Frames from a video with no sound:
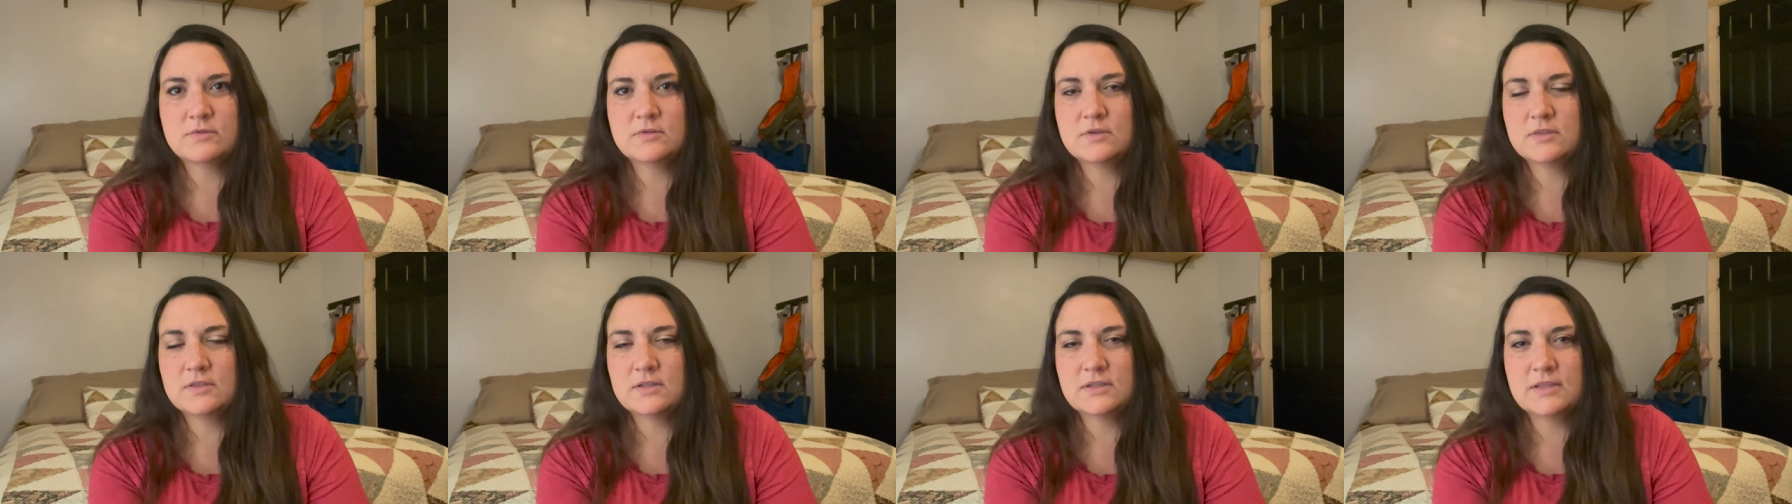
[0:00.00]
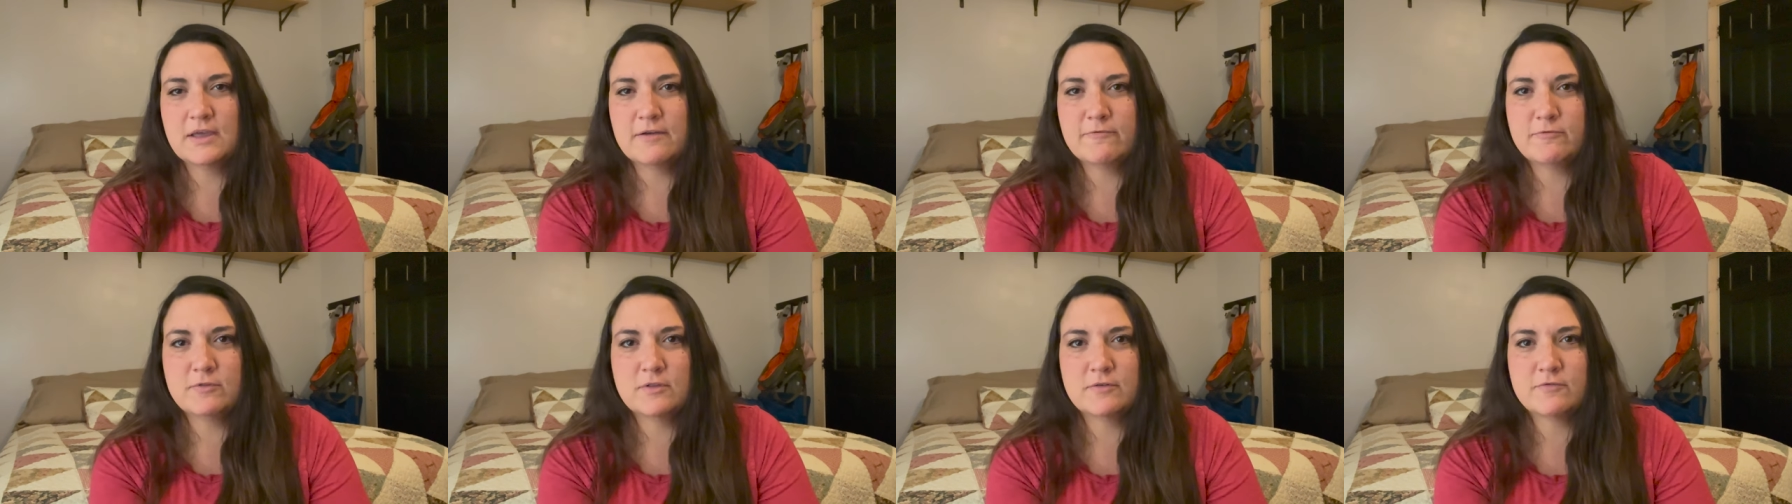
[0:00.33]
to the
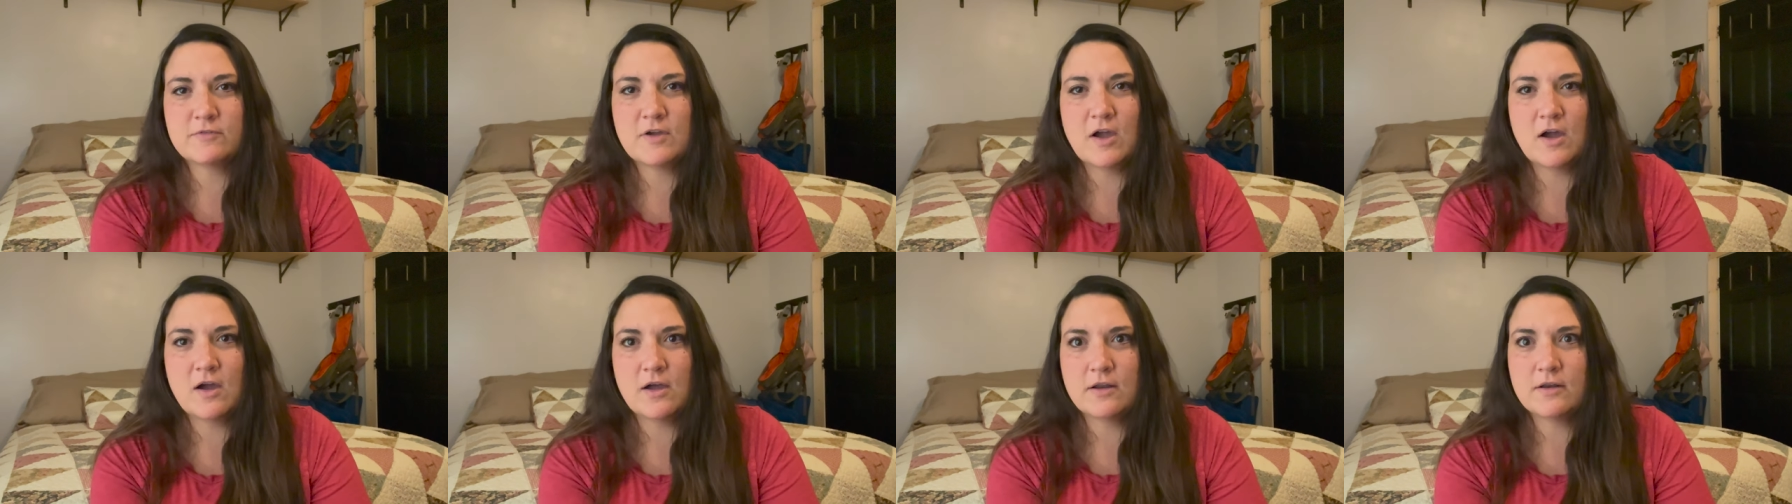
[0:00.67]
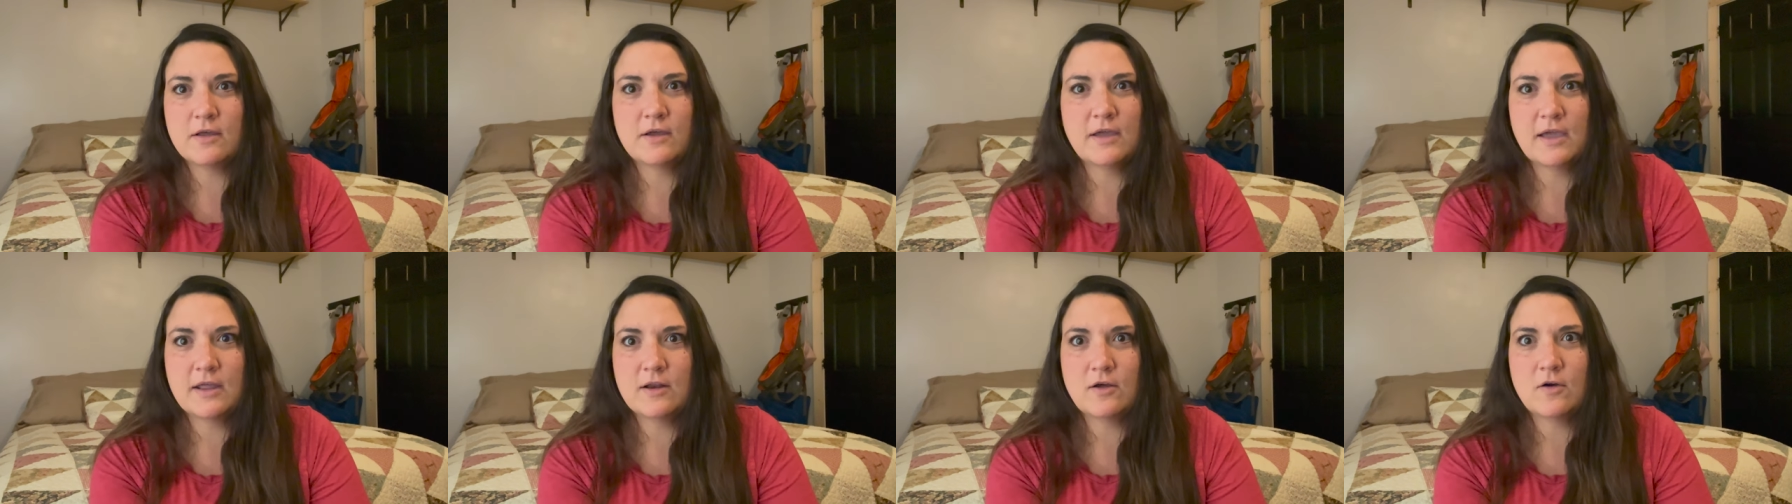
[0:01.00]
level of
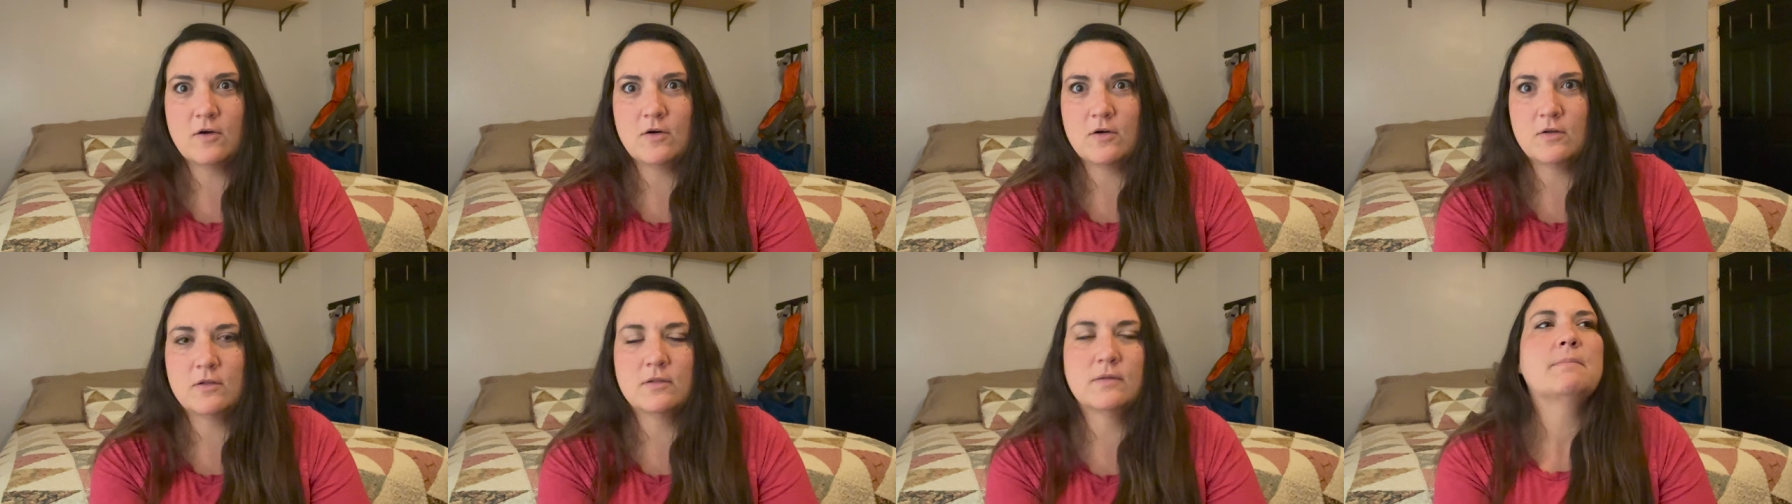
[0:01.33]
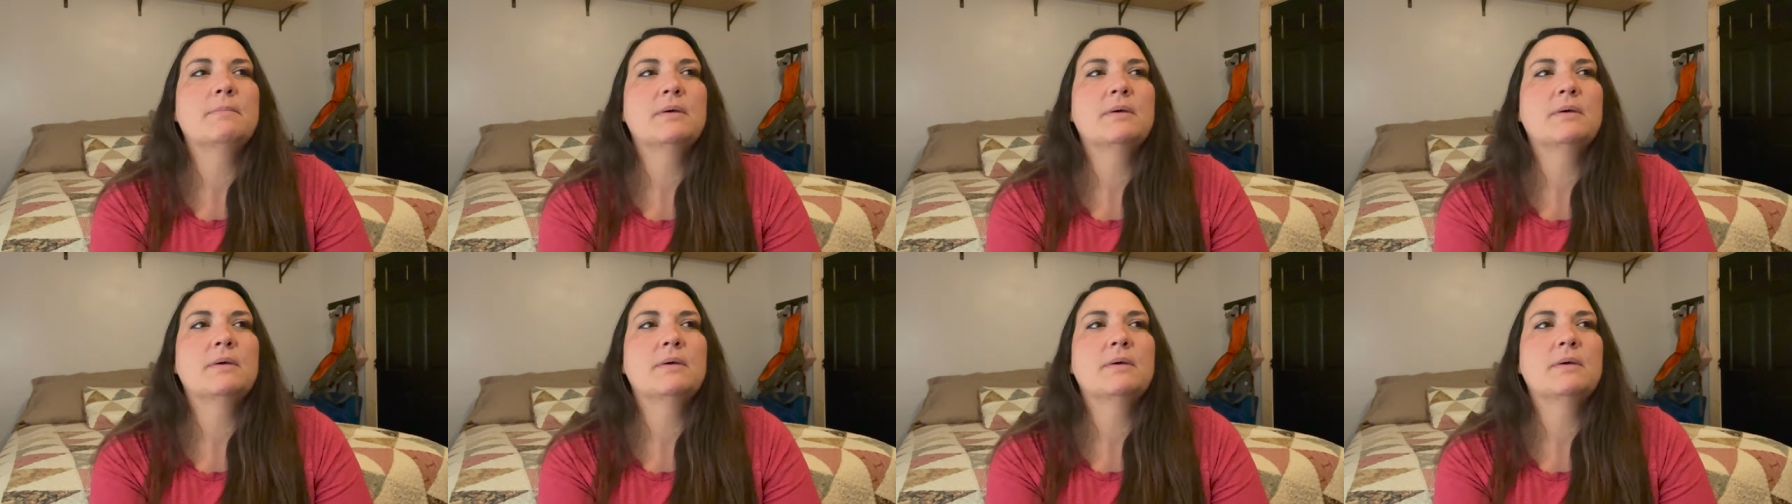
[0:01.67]
god at all